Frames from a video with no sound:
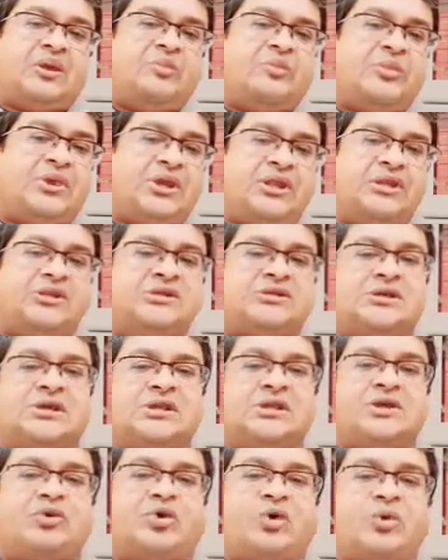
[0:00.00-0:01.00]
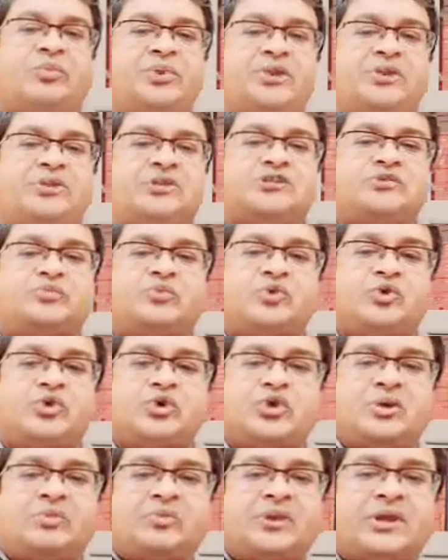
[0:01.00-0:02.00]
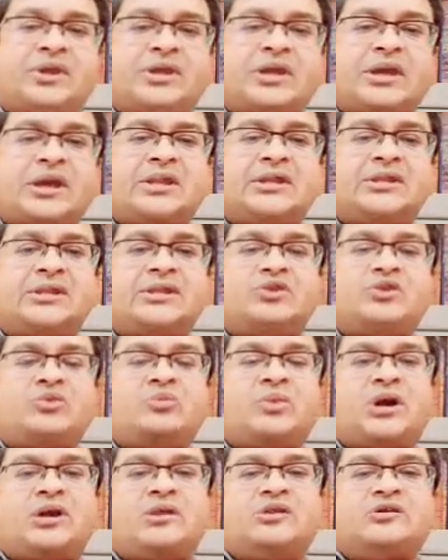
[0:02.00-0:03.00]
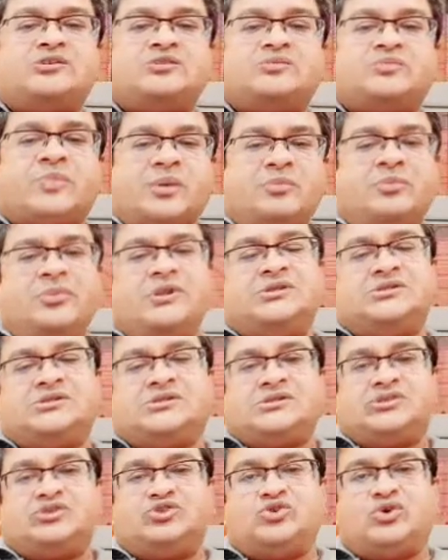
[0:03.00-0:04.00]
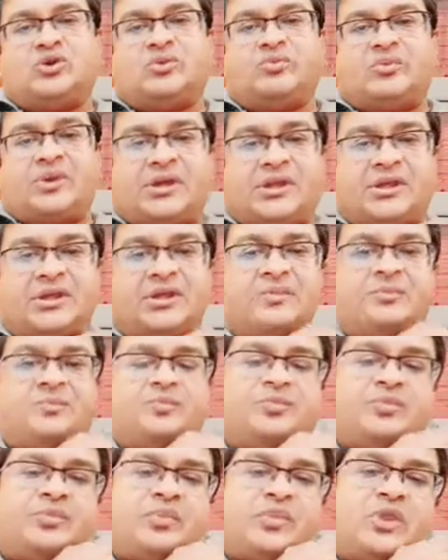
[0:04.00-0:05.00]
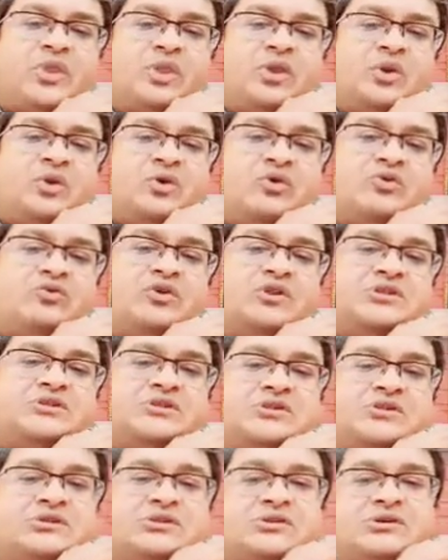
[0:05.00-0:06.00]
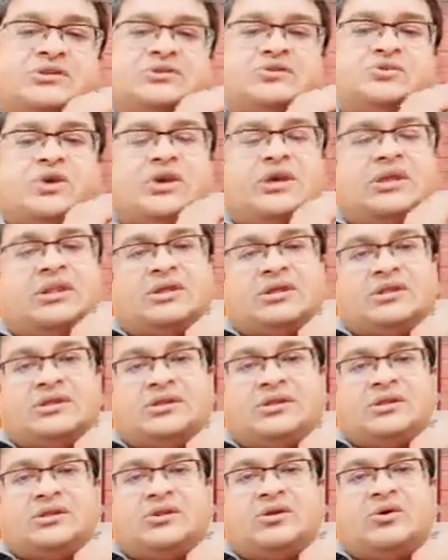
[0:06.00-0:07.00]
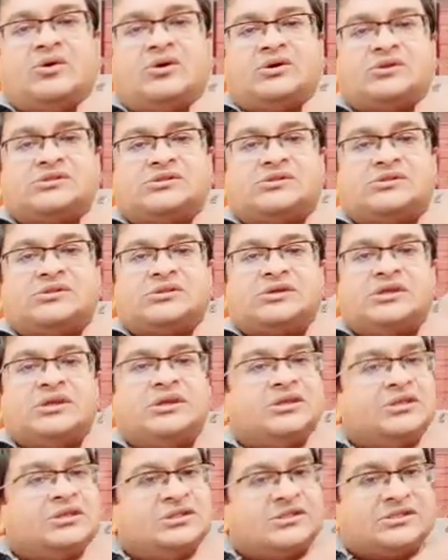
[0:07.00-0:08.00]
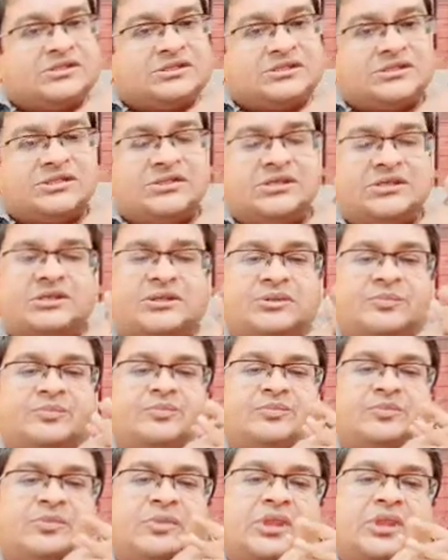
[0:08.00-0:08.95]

Mary Shelley copied this poem and carried it to Byron's publisher, John Murray, when she returned to England in August 1816.